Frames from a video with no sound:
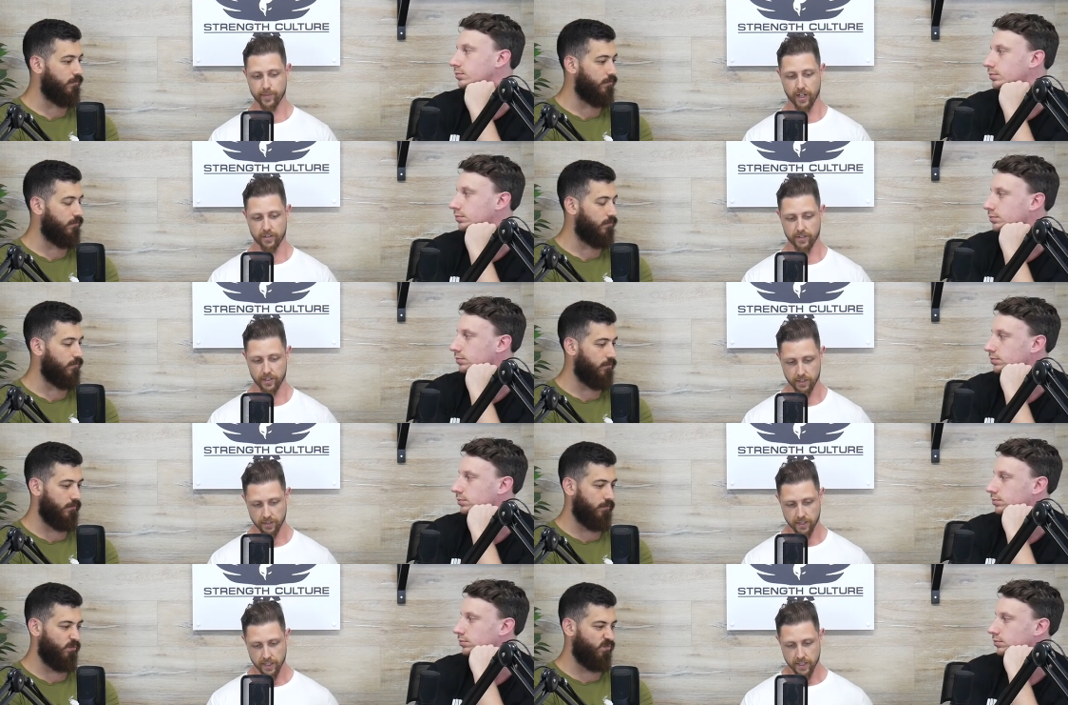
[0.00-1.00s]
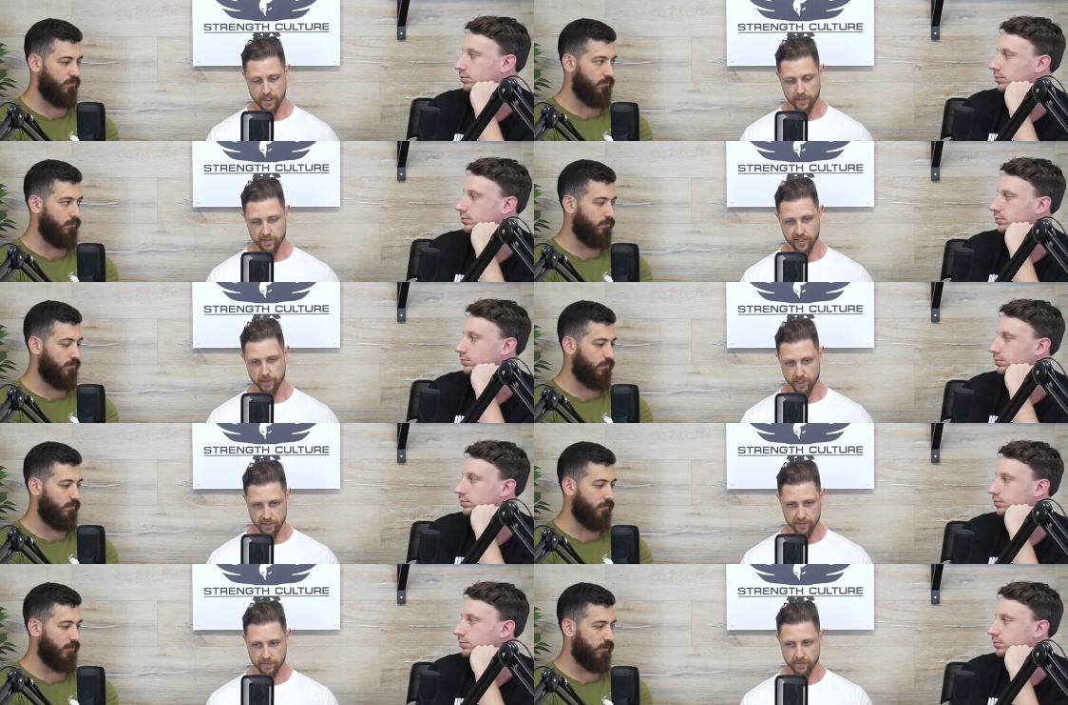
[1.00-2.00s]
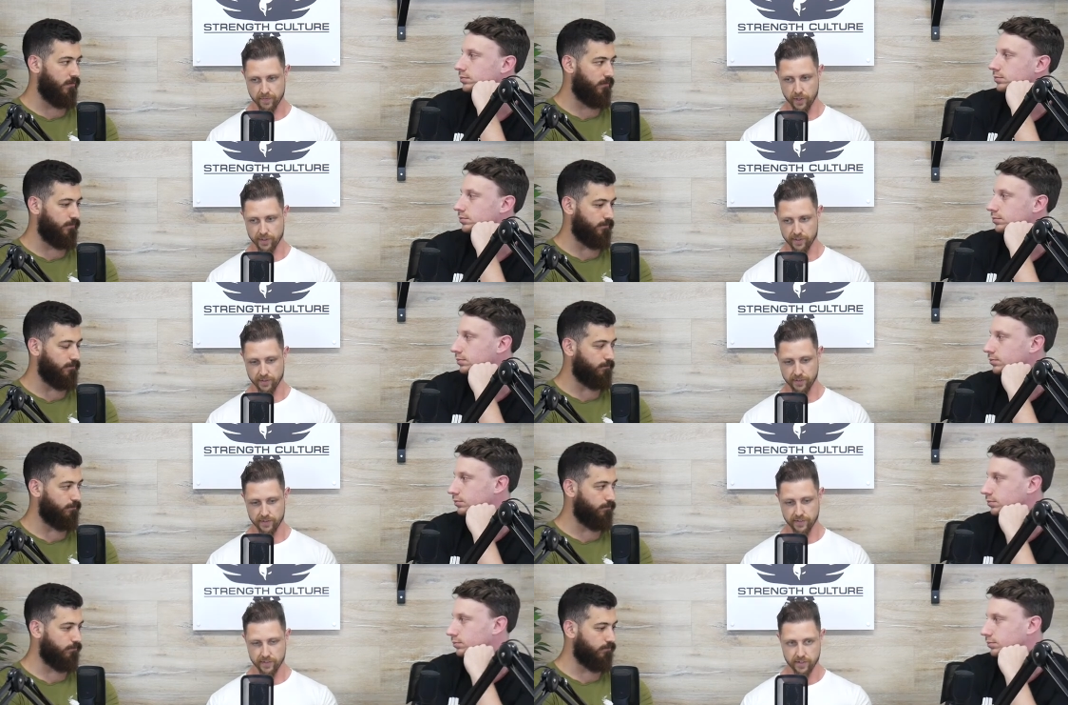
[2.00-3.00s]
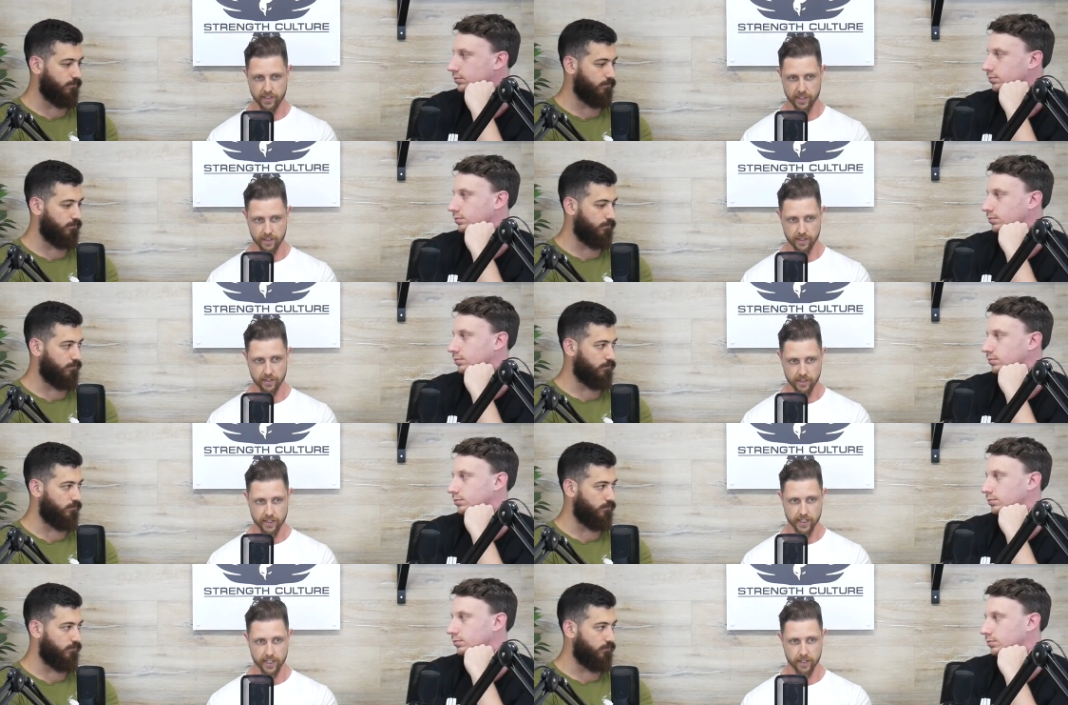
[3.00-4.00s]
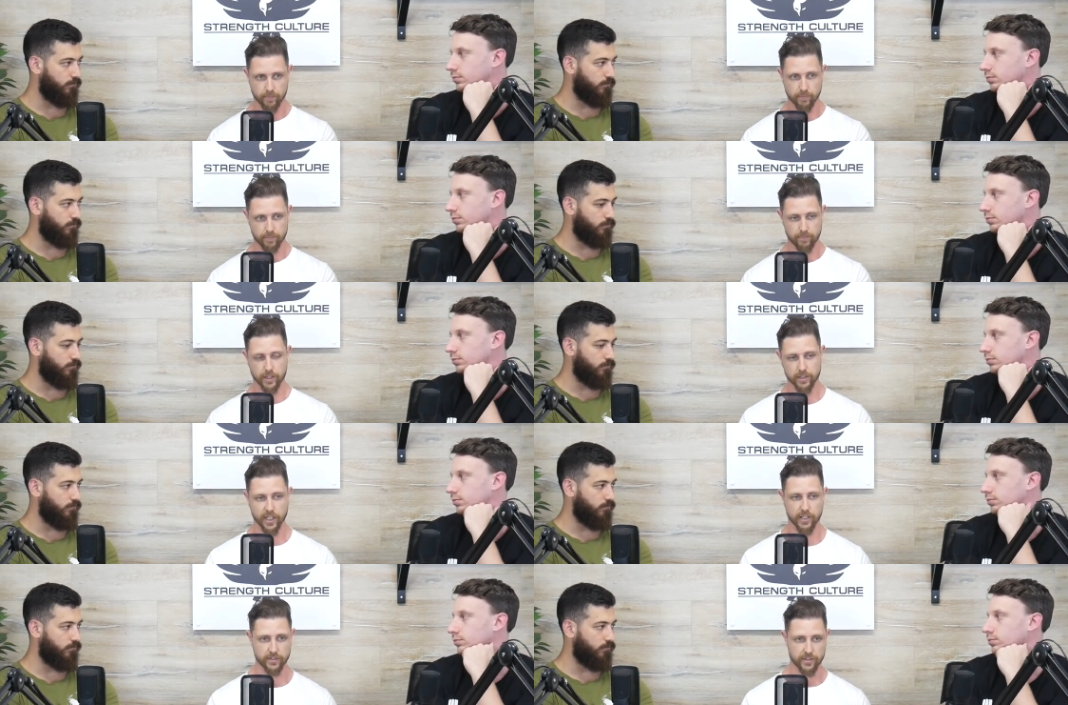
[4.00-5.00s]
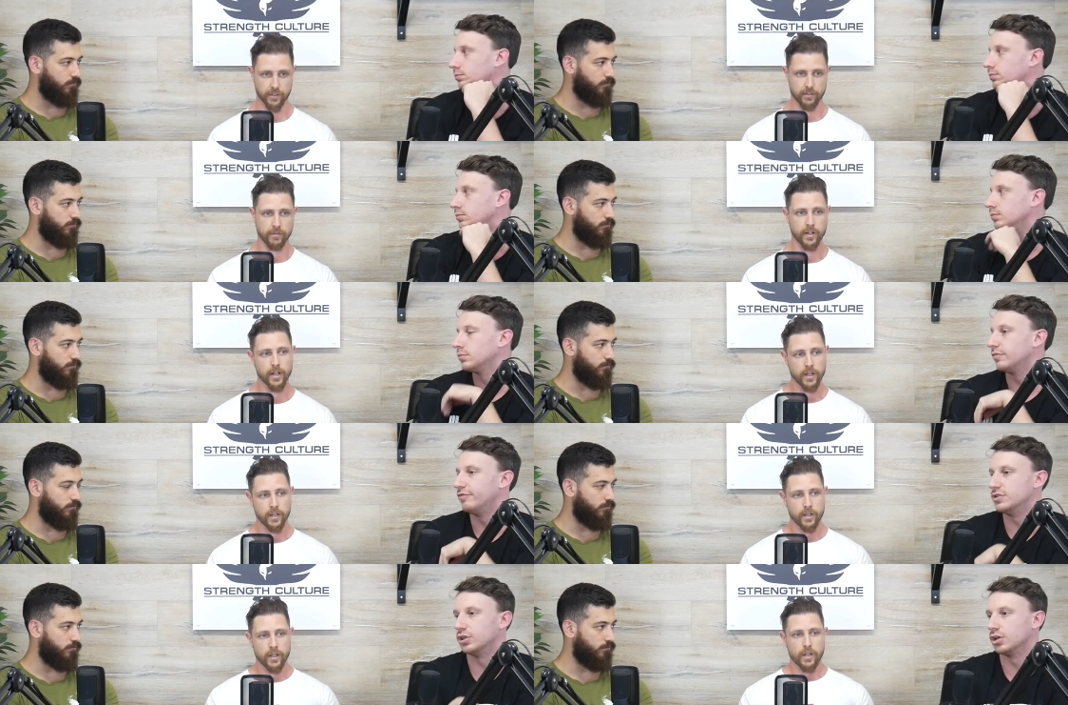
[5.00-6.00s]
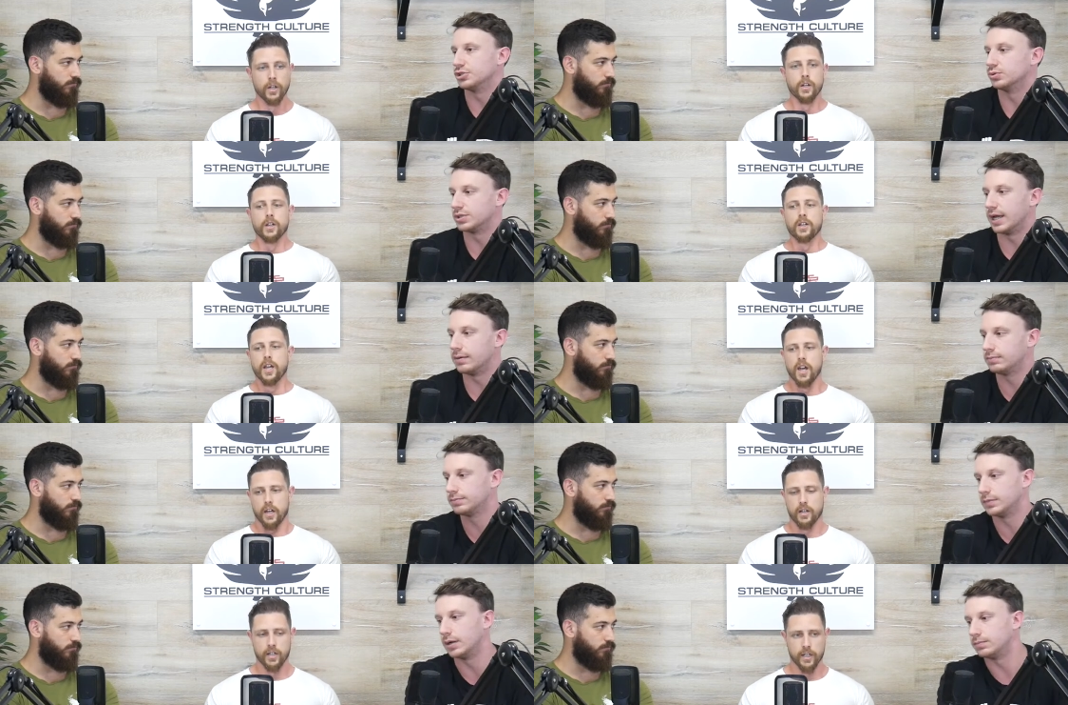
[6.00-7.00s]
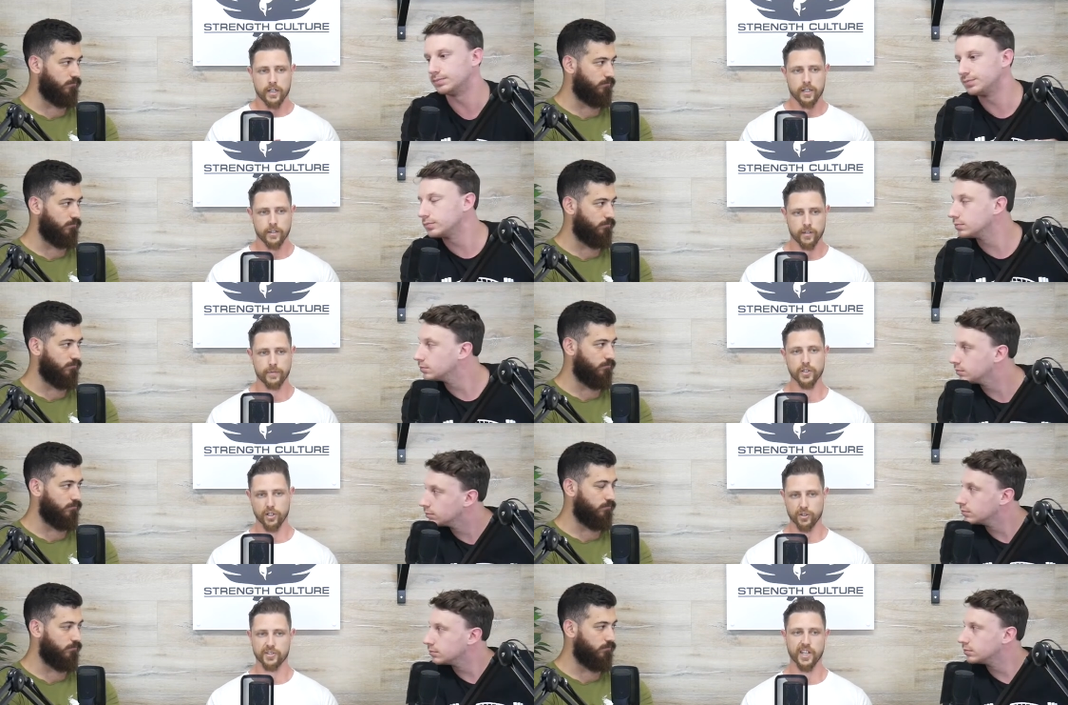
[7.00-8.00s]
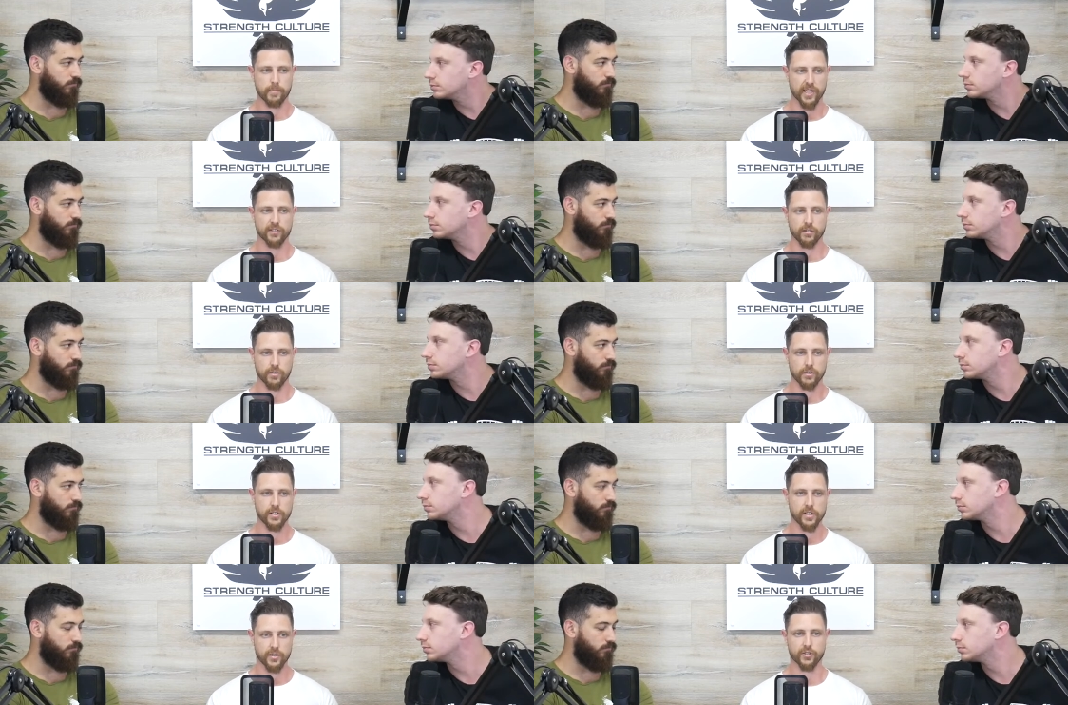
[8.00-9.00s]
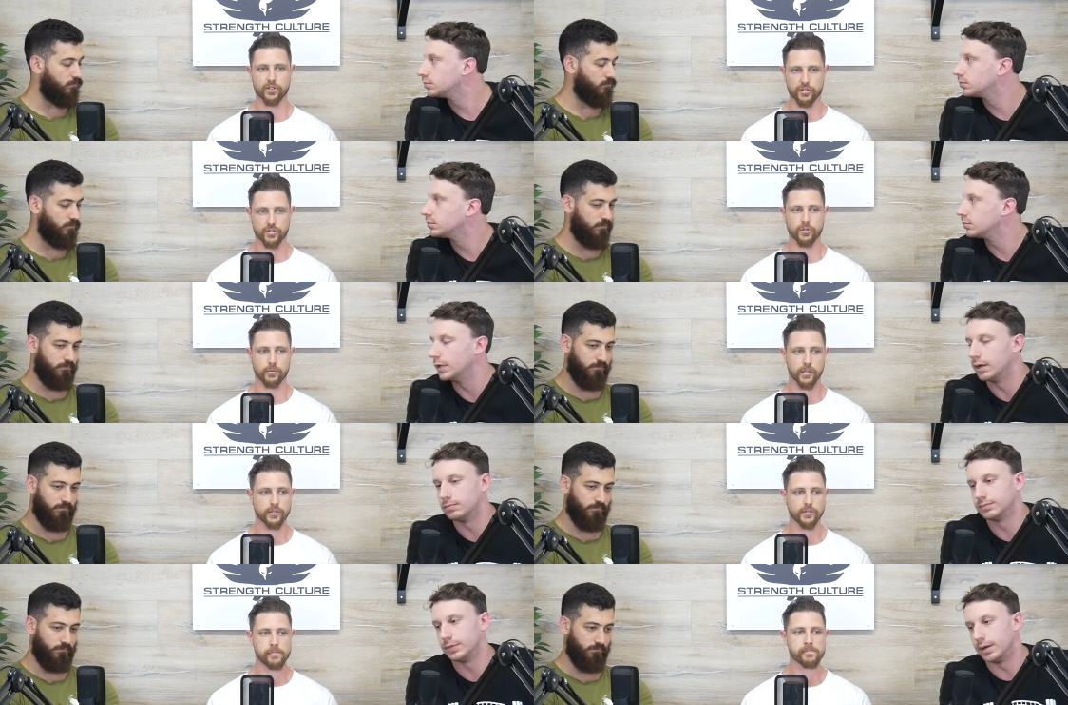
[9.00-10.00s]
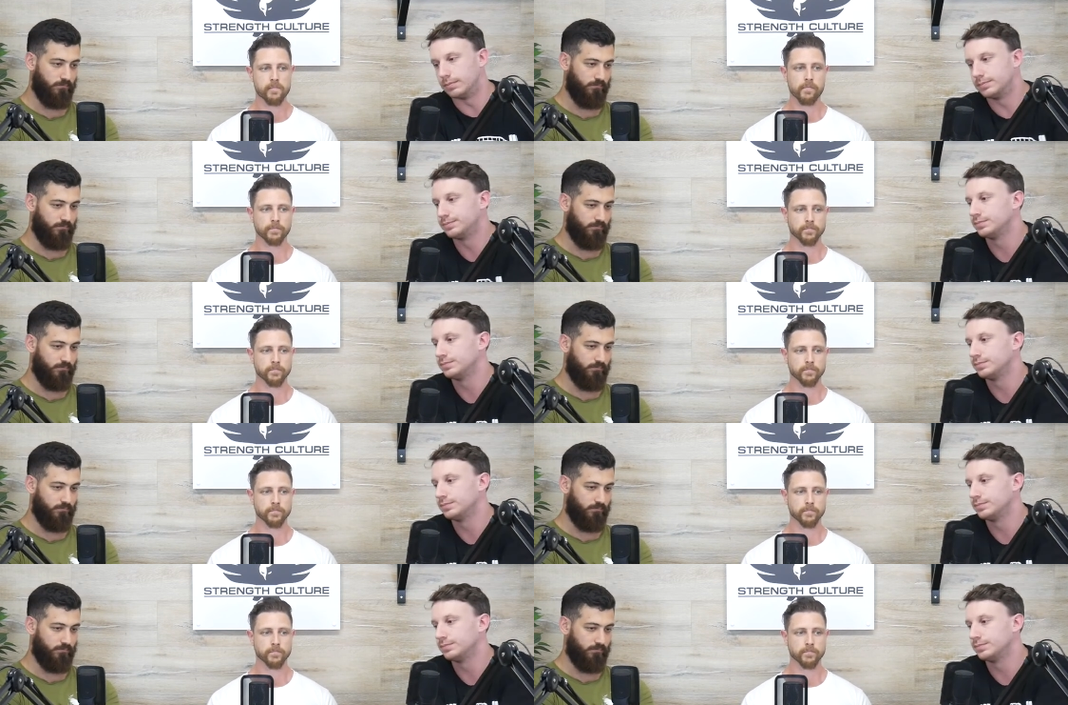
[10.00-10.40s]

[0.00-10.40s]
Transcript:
Speaker 1: you know, the stimulus versus the um, you know changes in
Speaker 2: physiological state. Yeah, yeah,
Speaker 1: the physiological state based on the exogenous hormones. Yeah, Yep.